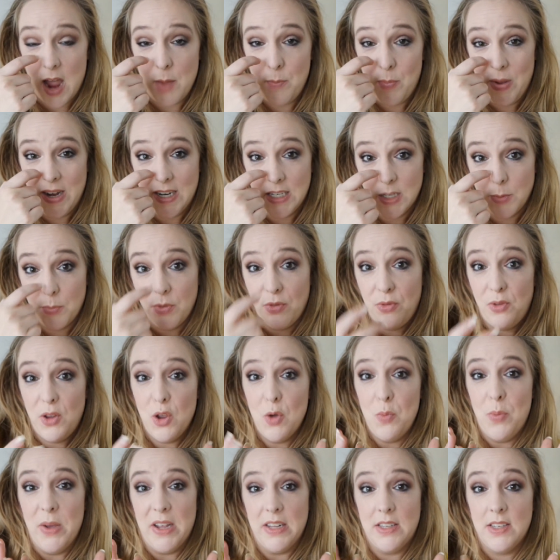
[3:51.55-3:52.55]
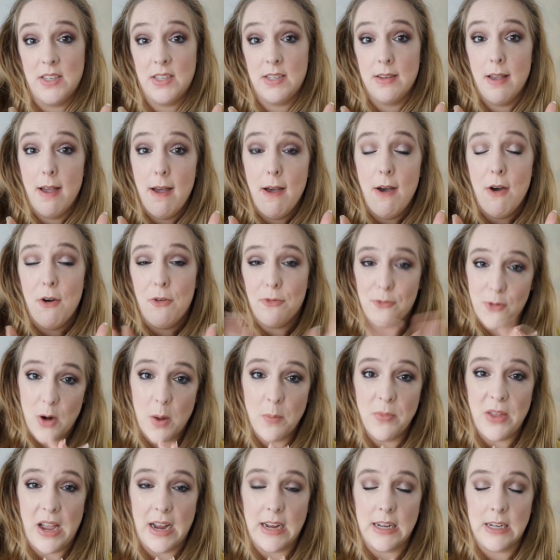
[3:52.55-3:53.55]
I picked up a few bits
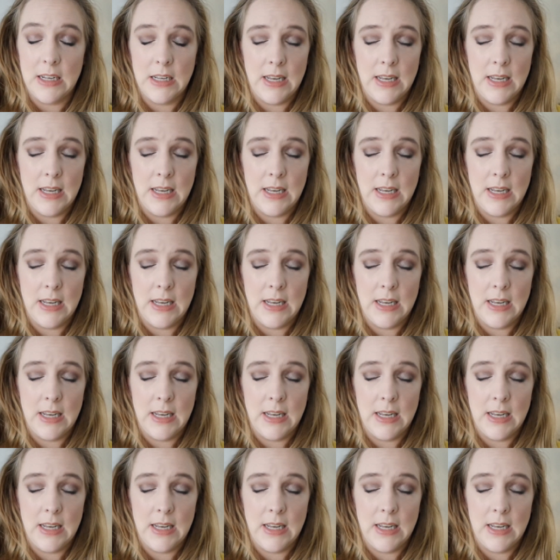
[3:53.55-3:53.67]
from that